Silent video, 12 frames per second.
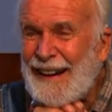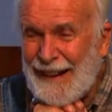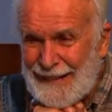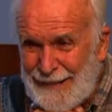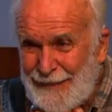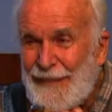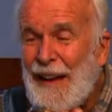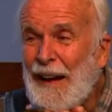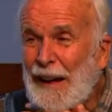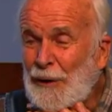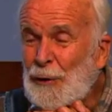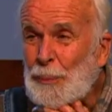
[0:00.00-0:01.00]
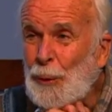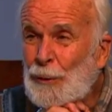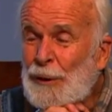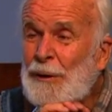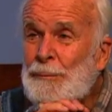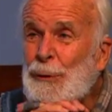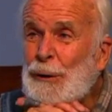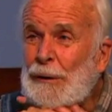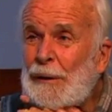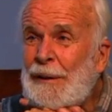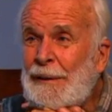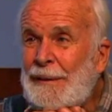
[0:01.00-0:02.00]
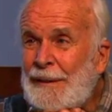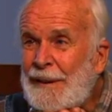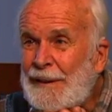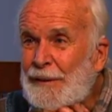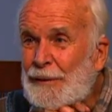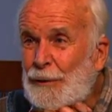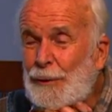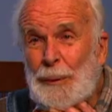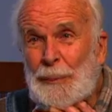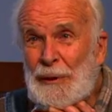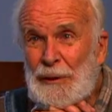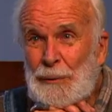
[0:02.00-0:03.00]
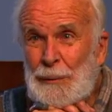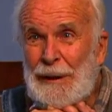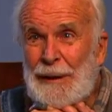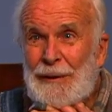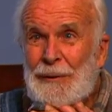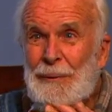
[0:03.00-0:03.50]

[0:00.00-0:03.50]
Uh-huh. I was born in Brooklyn, grew up in Queens,